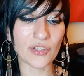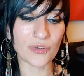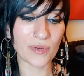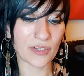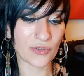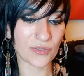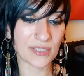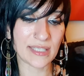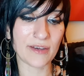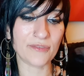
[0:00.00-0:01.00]
you and
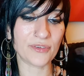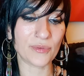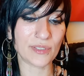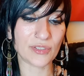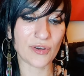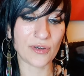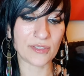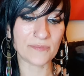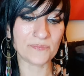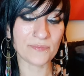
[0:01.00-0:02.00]
yourself who is God.